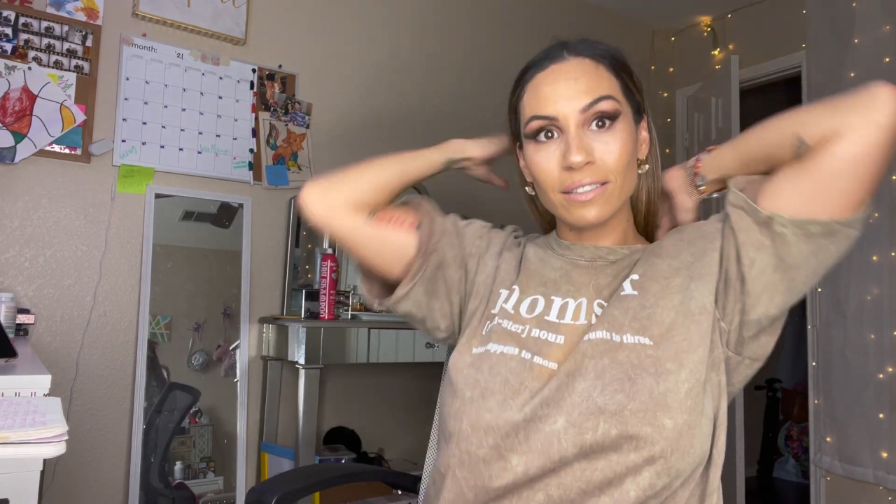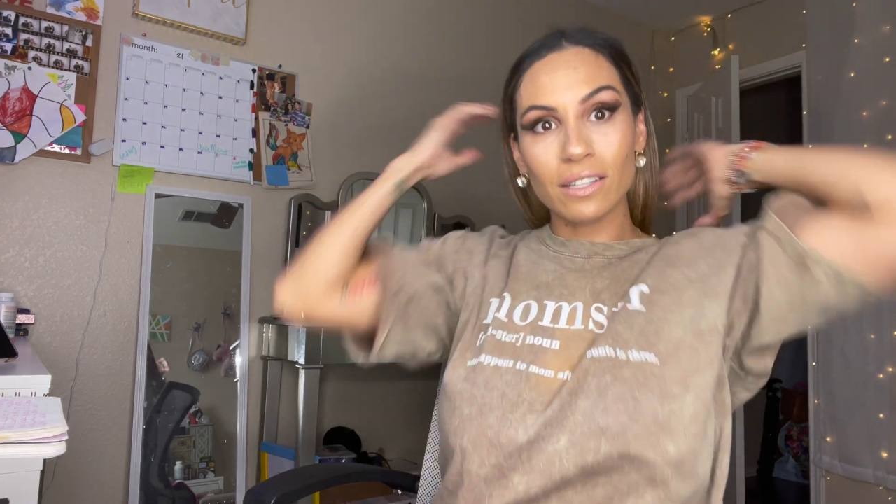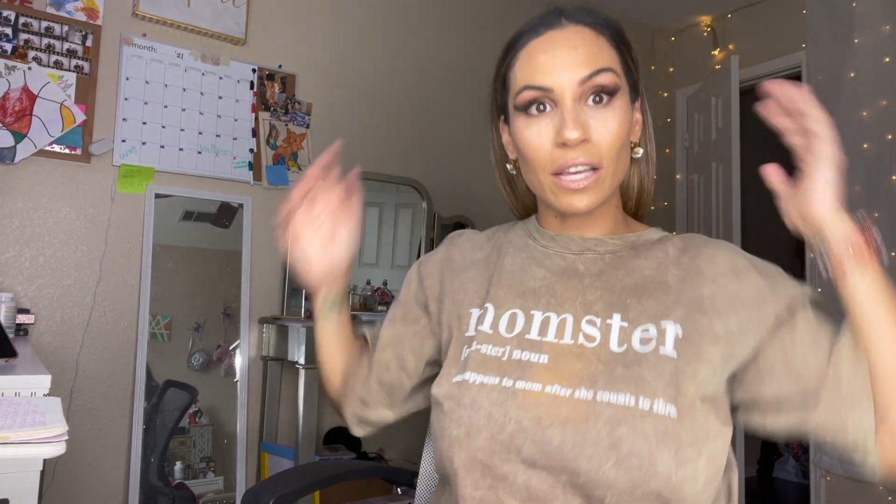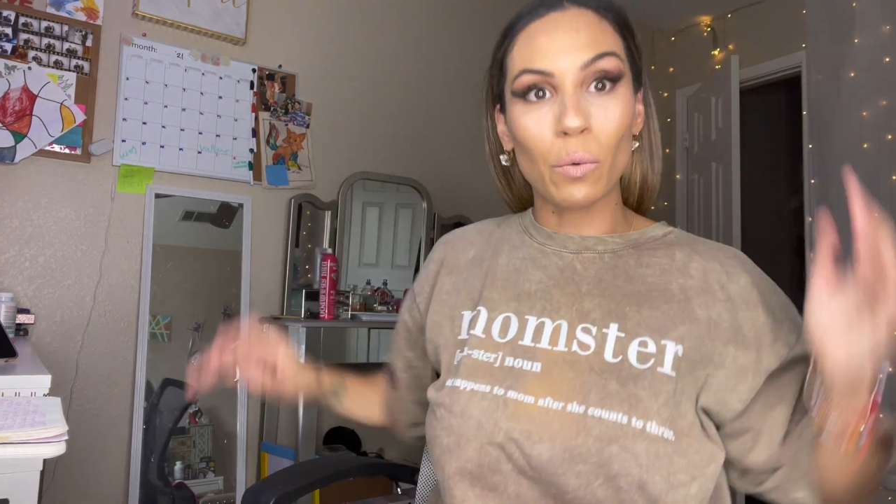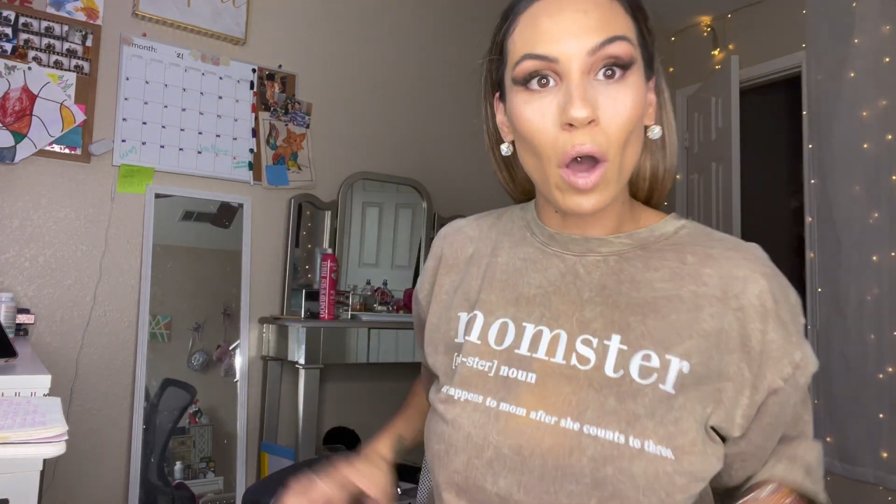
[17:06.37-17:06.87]
it's
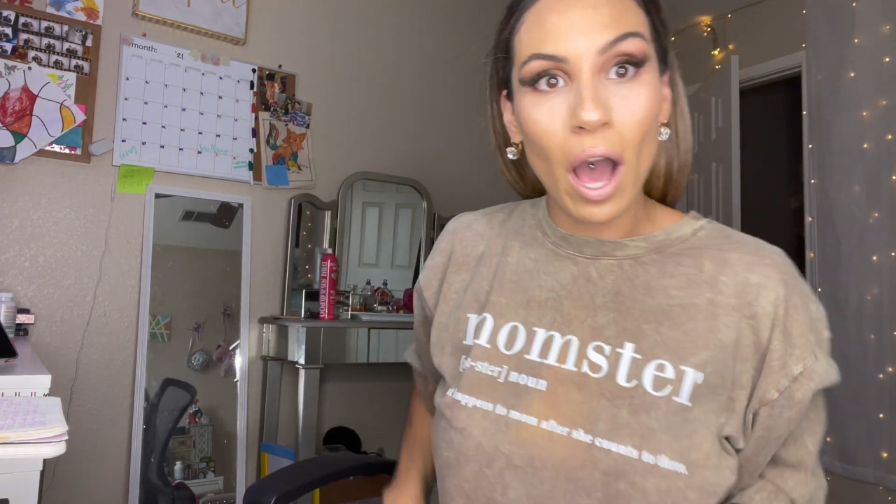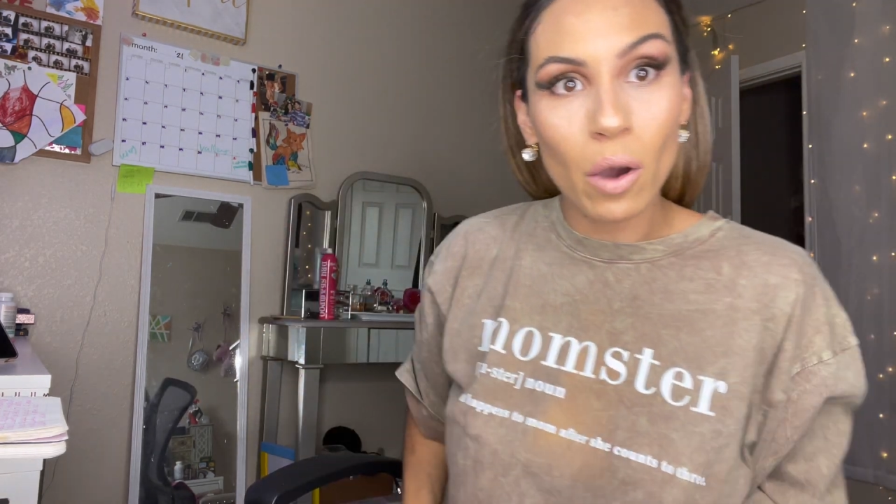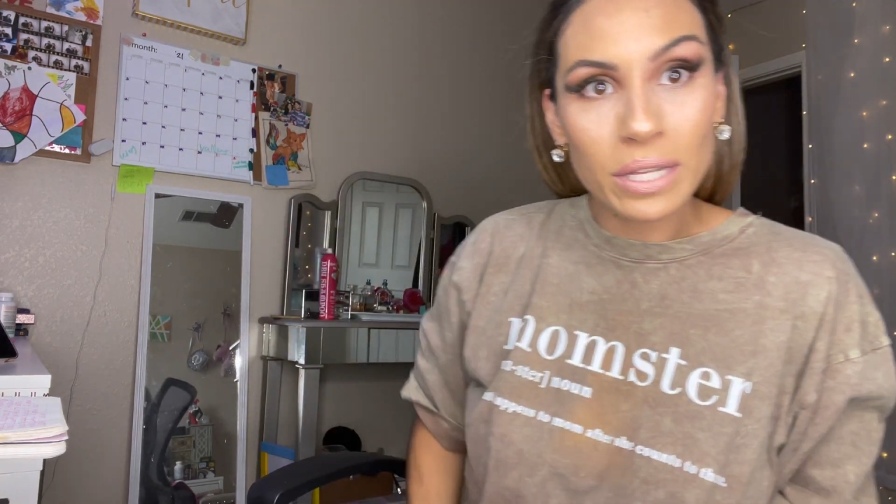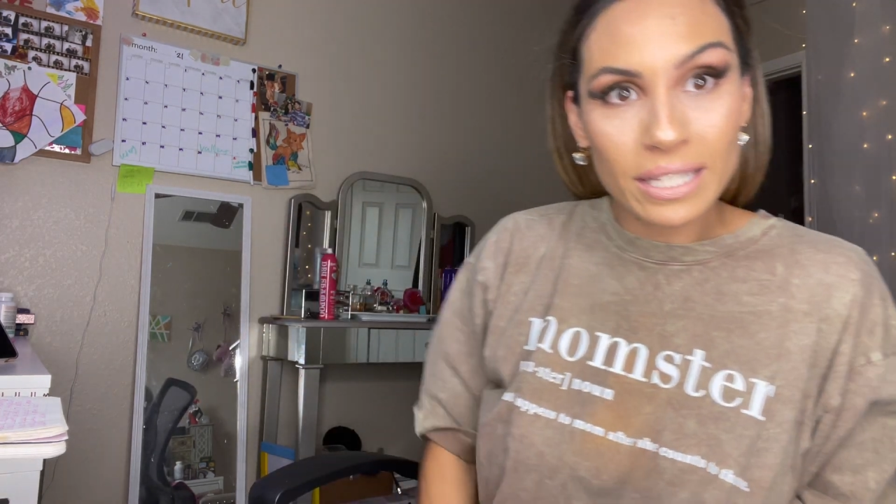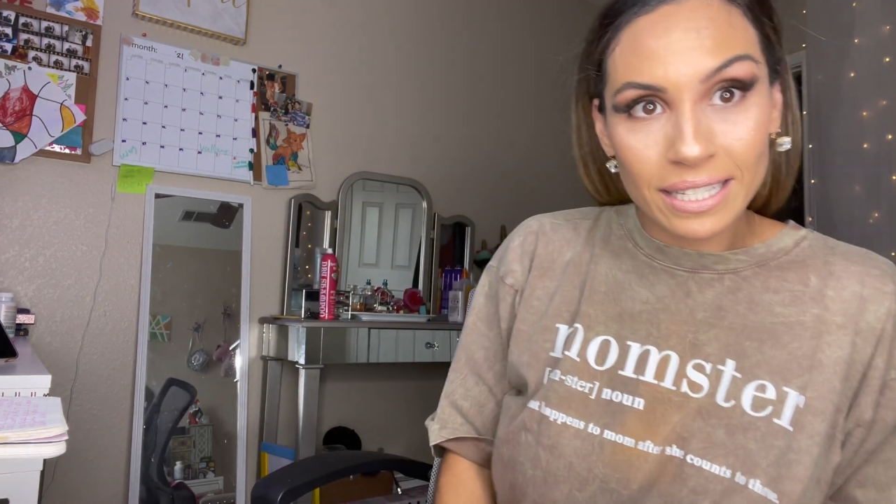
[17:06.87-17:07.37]
like, well, how
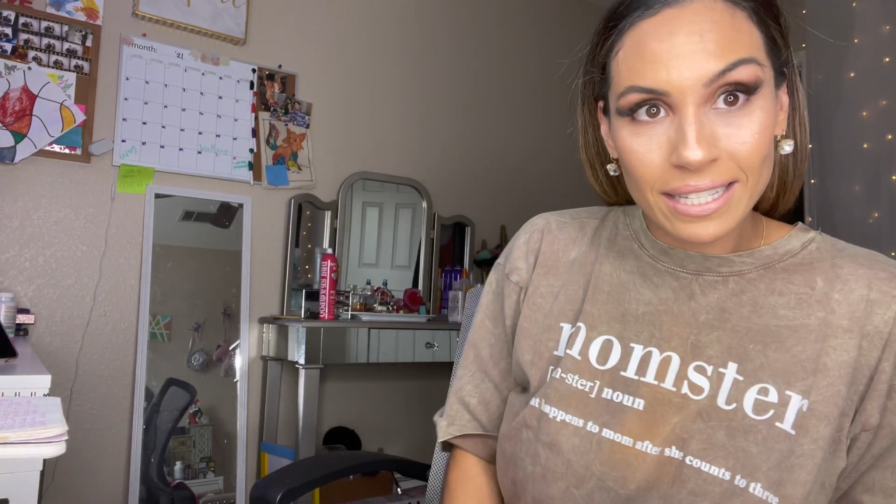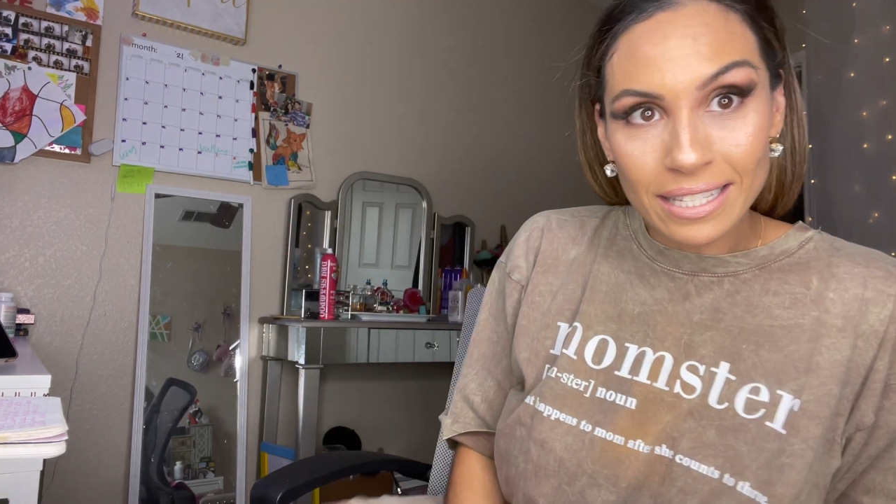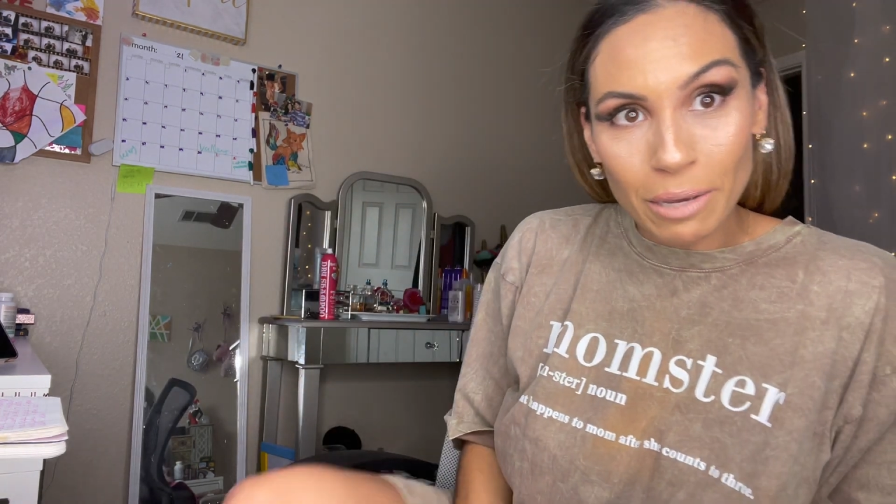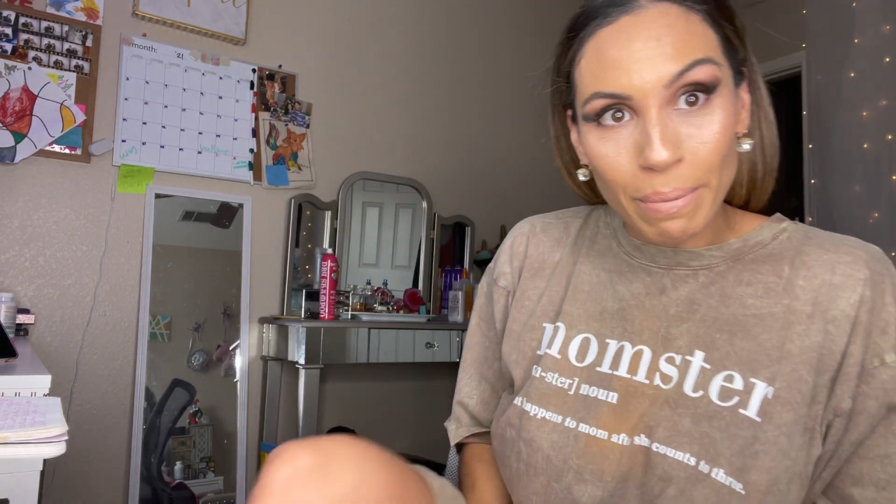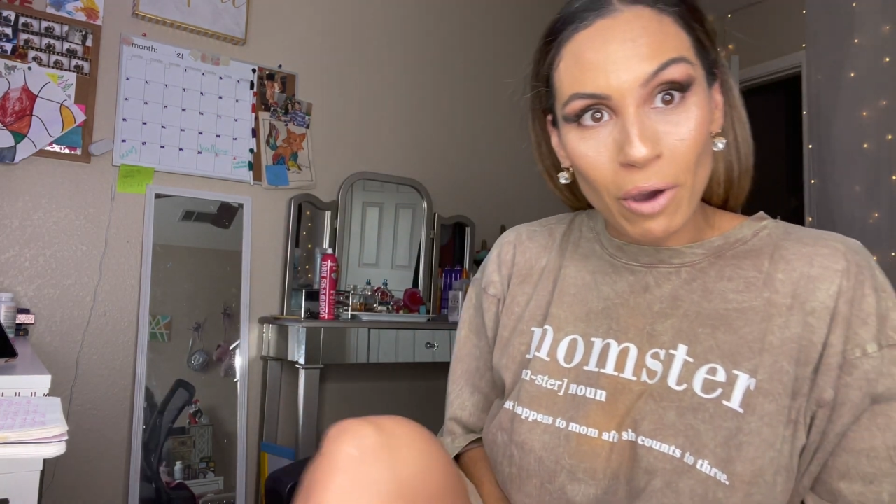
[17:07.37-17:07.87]
is this
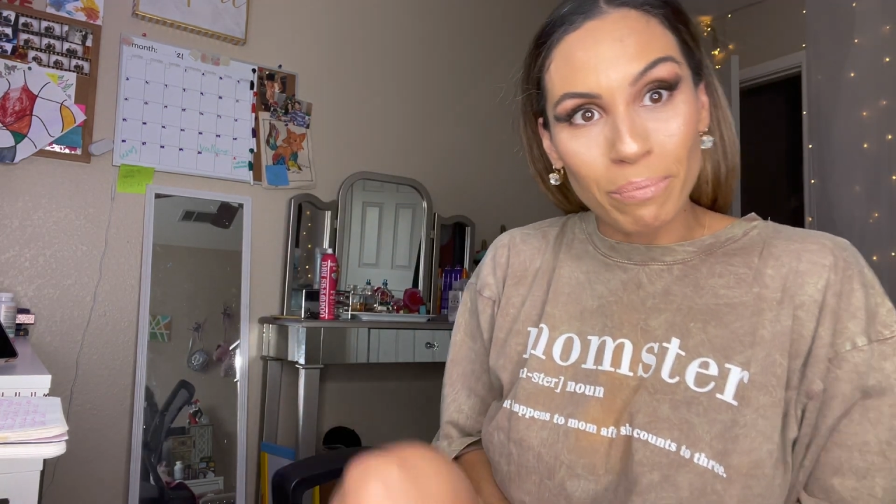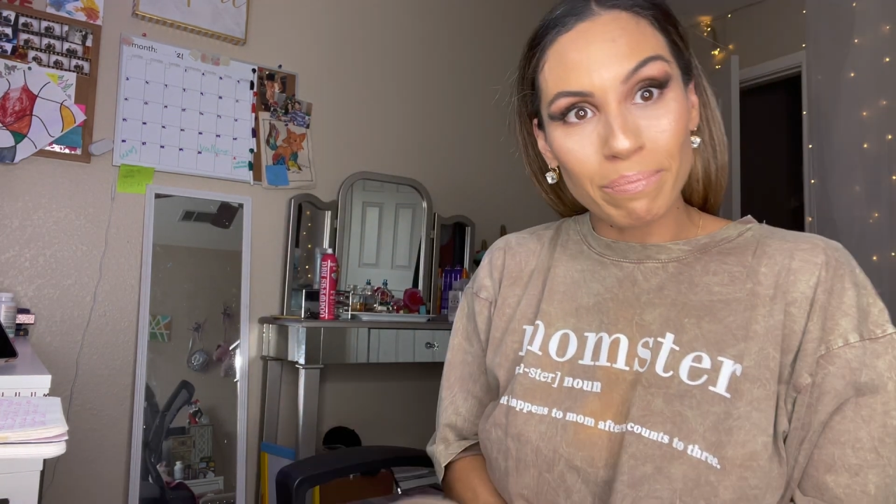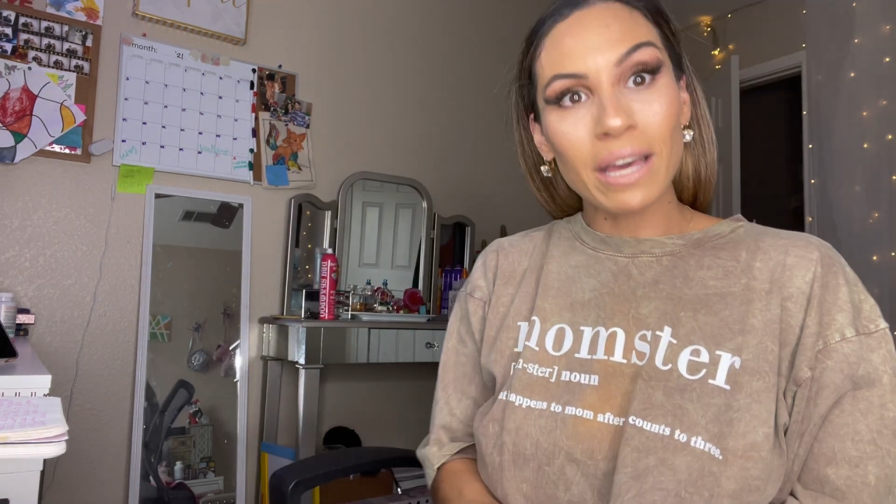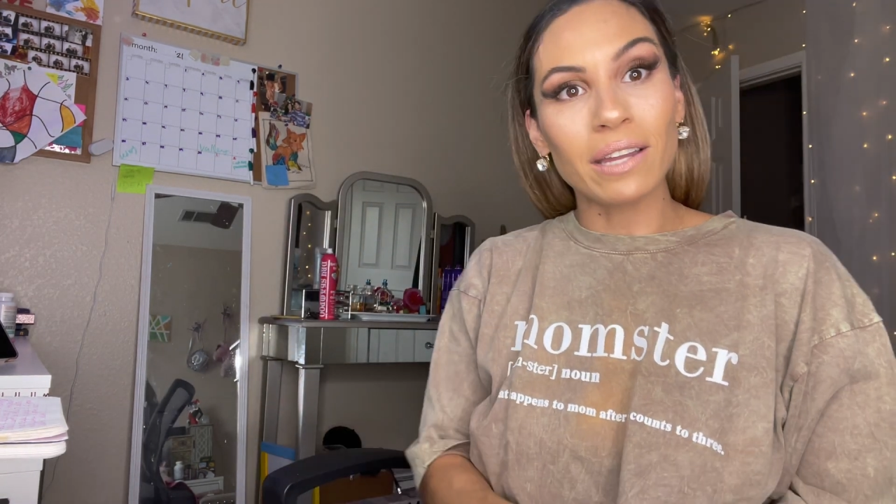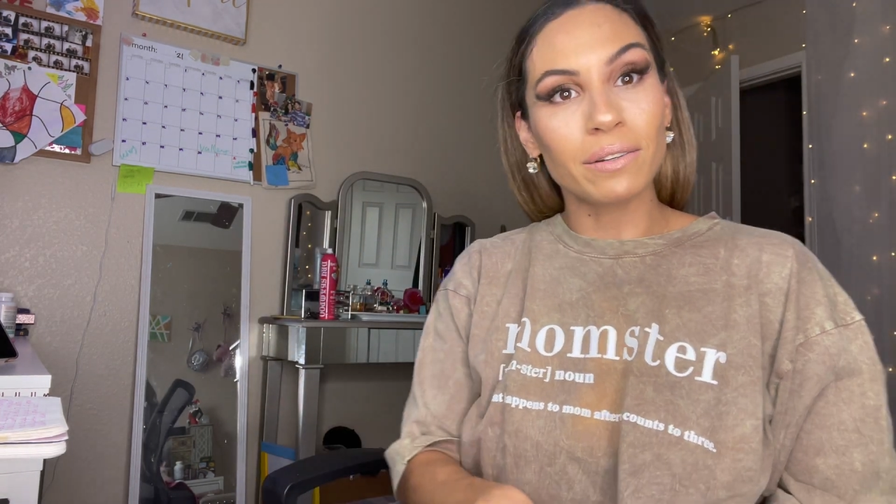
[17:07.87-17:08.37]
about
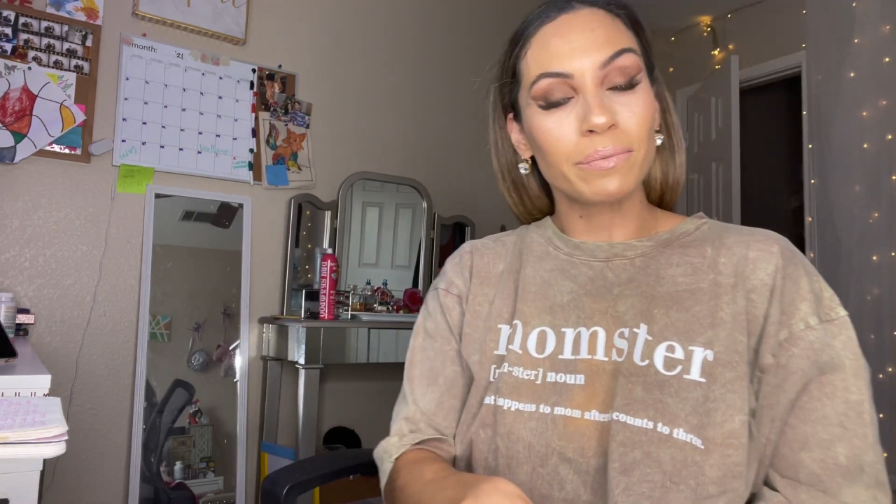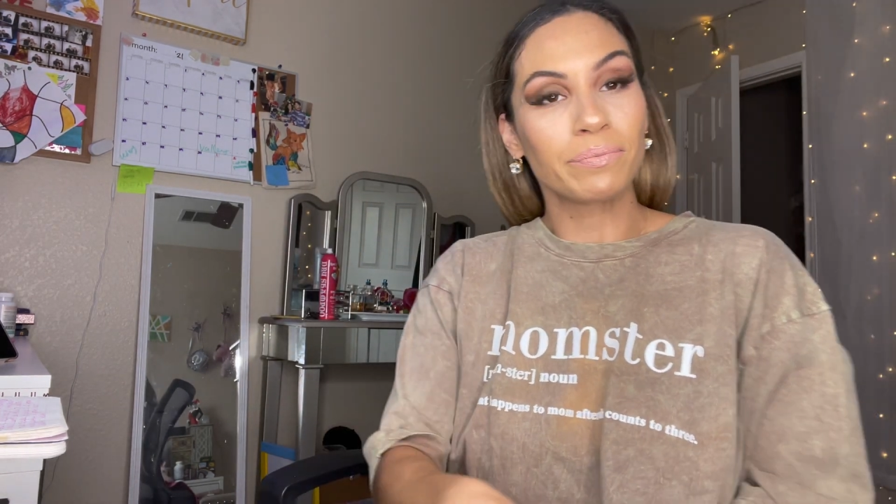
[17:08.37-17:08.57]
men?